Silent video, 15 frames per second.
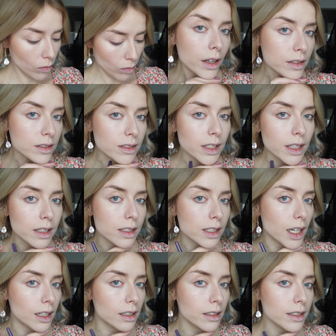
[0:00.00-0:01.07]
Can you see the
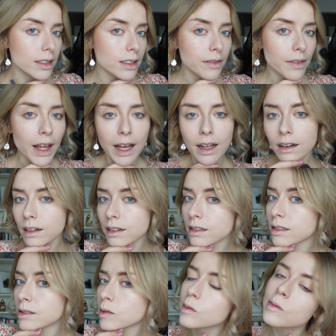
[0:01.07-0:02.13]
subtleness of that?
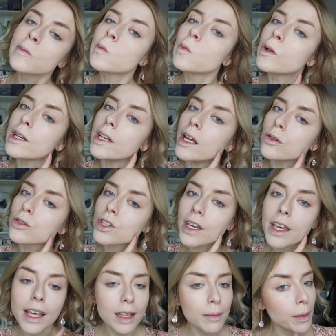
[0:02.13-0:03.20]
No
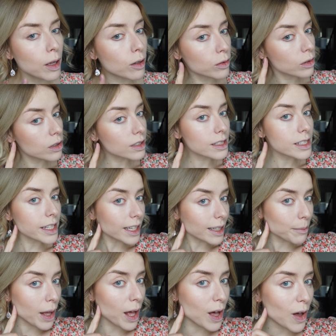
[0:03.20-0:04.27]
cheekbone,
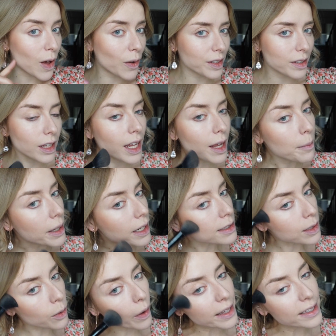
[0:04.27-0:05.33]
but it's
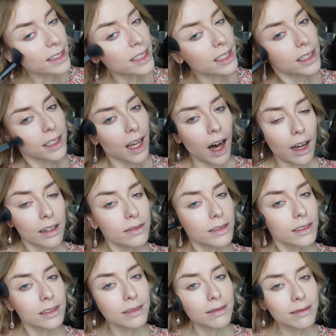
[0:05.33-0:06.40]
quite
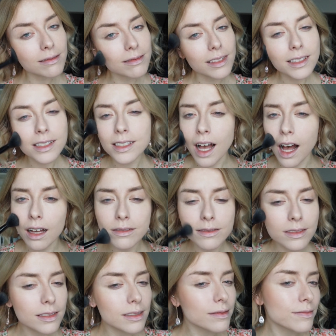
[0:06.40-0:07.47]
soft,
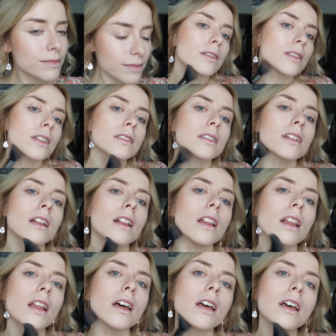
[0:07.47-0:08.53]
just a
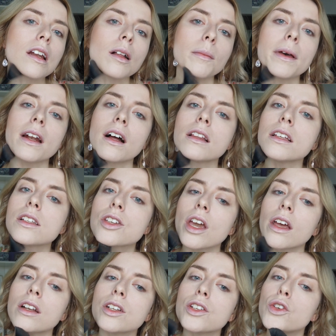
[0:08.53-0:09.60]
little bit on the
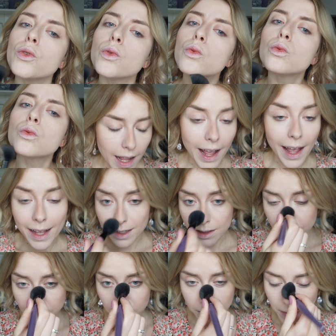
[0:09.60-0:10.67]
chin too. And
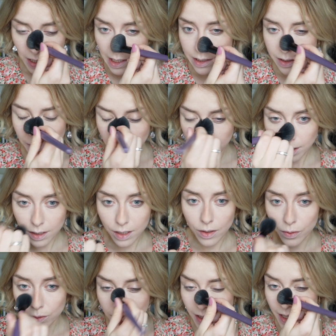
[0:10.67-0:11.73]
for me, doing the
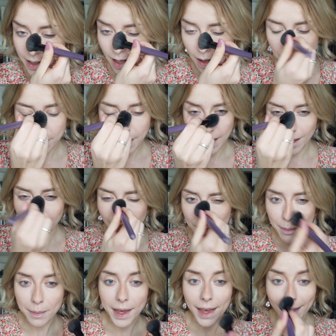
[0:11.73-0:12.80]
nose is a
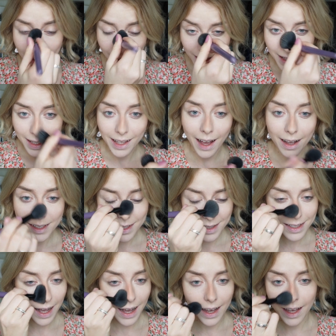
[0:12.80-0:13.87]
big
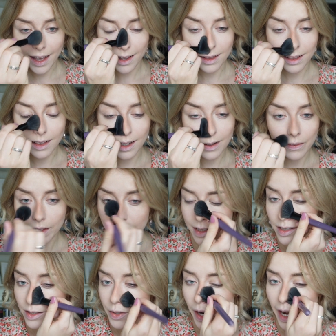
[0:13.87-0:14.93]
yes. I love
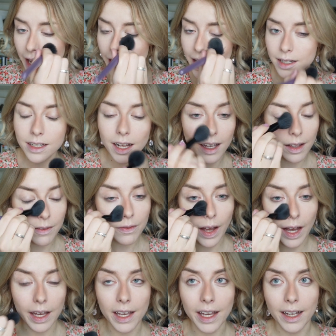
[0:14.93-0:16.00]
this trend. I
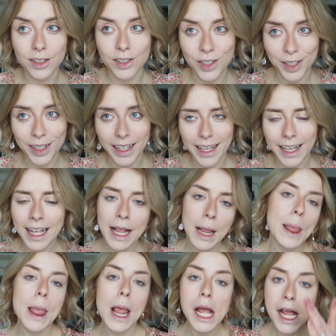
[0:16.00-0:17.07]
actually,
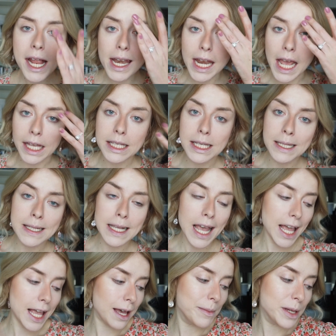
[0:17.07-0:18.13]
not to
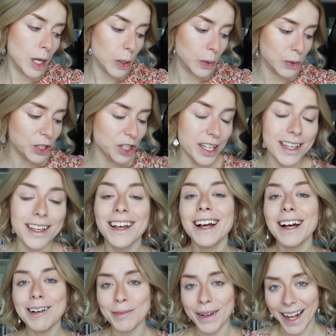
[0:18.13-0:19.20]
say I'm an OG,
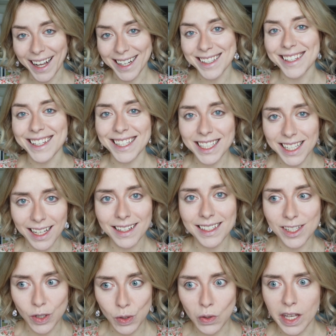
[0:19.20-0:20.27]
but I actually did
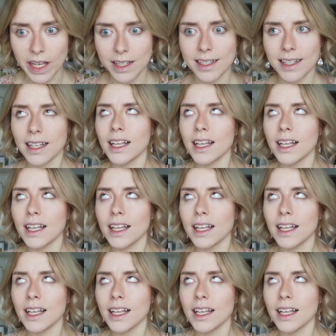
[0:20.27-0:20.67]
do this